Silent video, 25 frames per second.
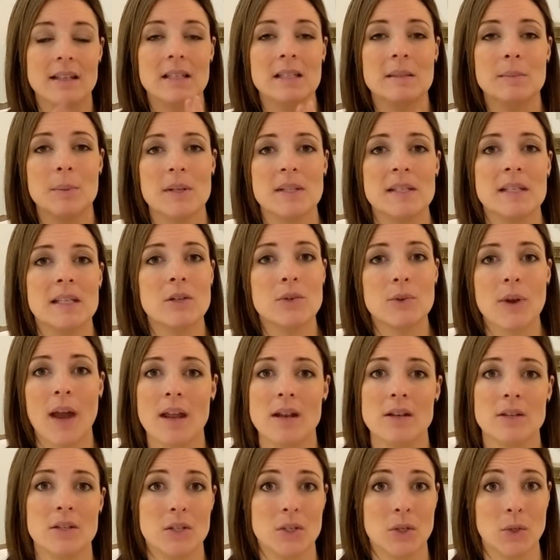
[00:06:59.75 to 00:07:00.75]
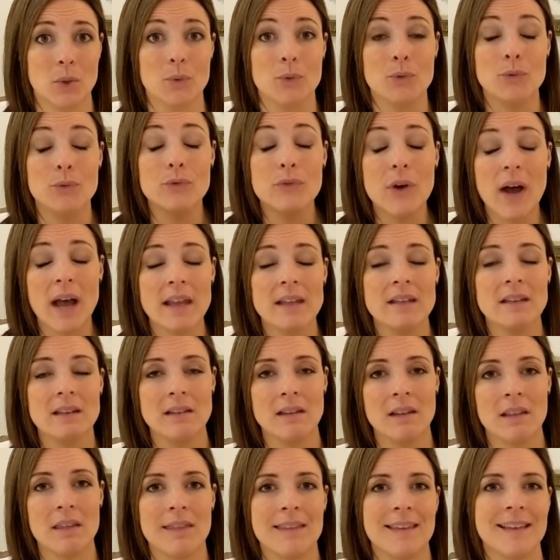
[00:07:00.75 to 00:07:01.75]
Expressing gratitude,
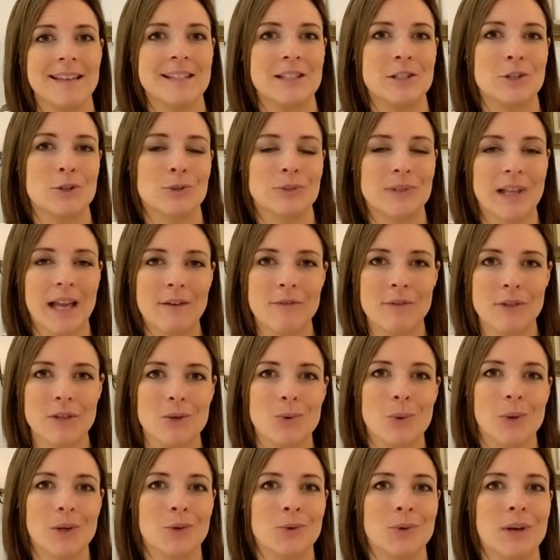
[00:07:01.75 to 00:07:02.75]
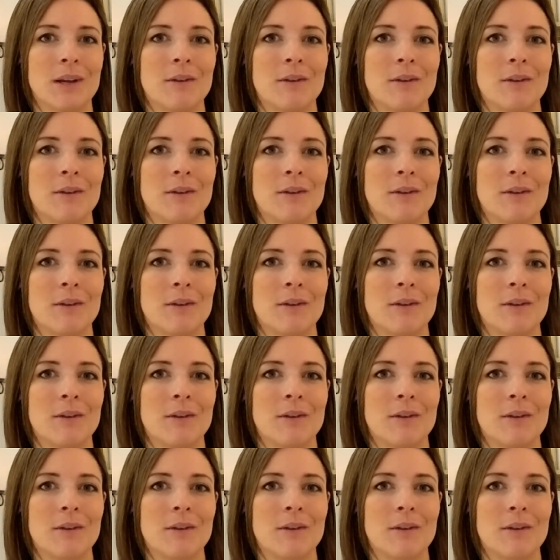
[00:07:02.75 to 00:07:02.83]
finding the things in your life that you are